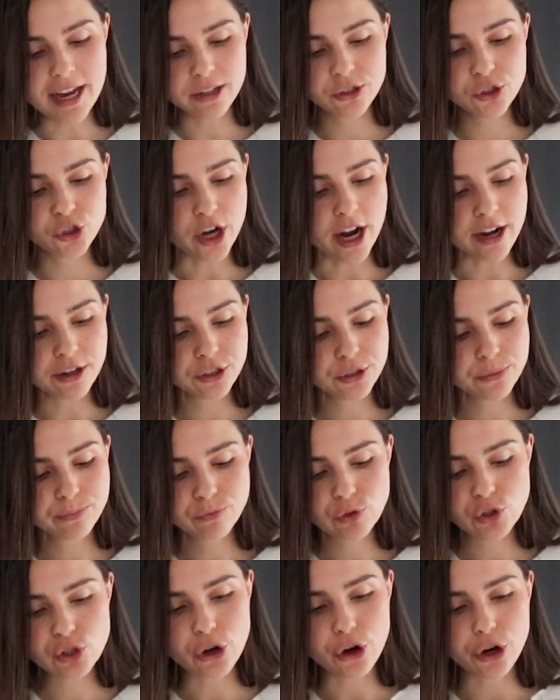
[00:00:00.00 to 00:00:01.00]
extract.
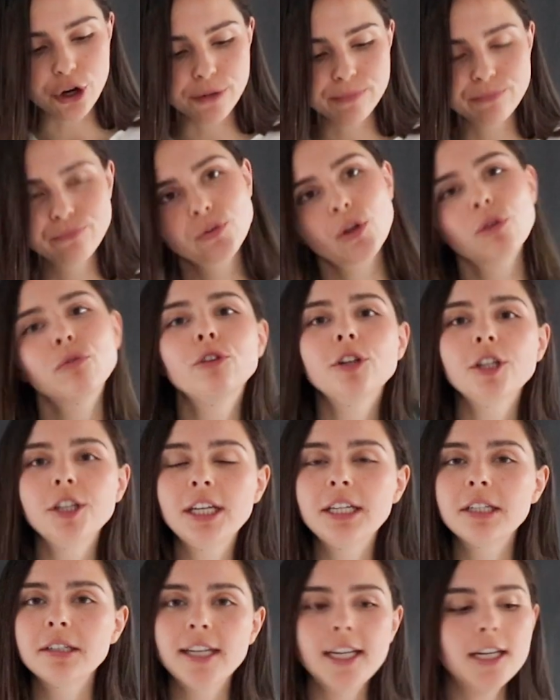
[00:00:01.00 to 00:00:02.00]
So really
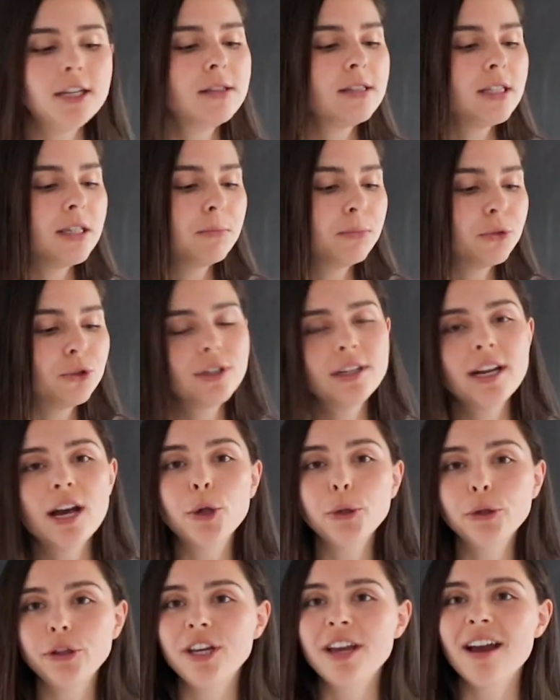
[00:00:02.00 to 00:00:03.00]
clean and simple and
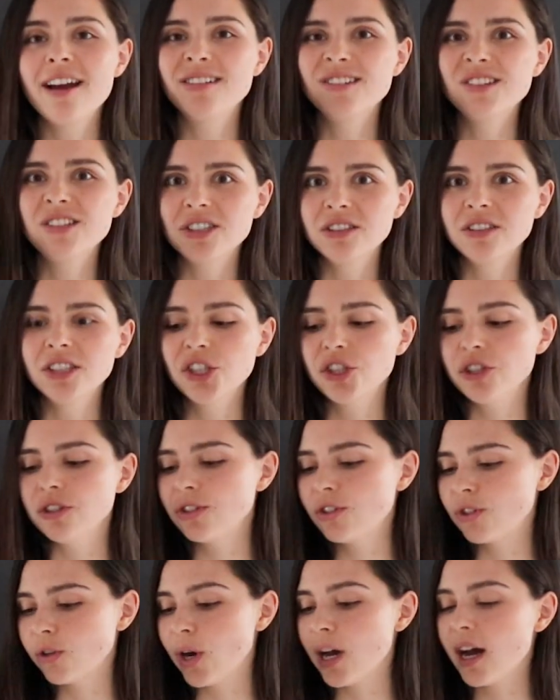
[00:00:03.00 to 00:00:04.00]
healthy and delicious.
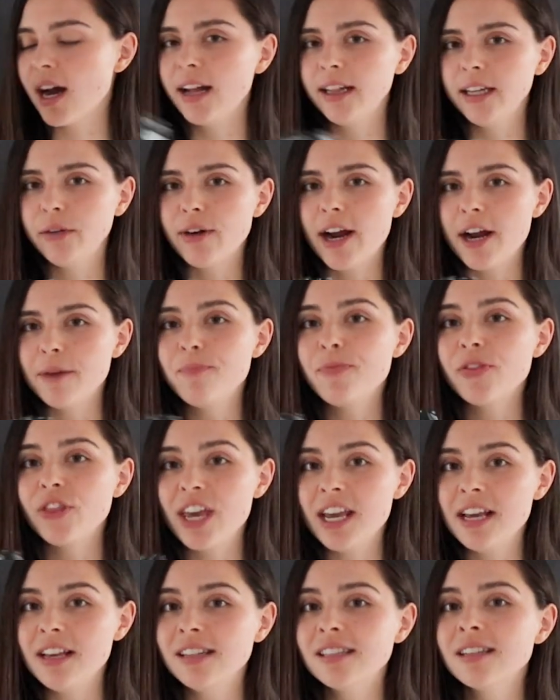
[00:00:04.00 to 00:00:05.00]
So I highly rate
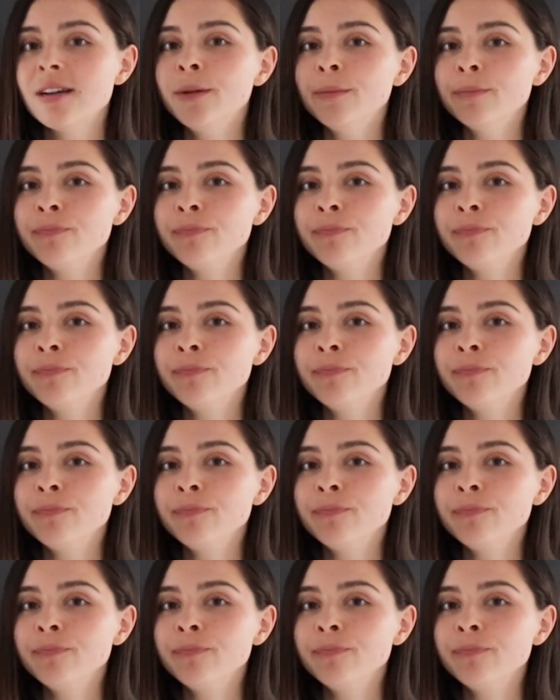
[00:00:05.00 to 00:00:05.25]
these.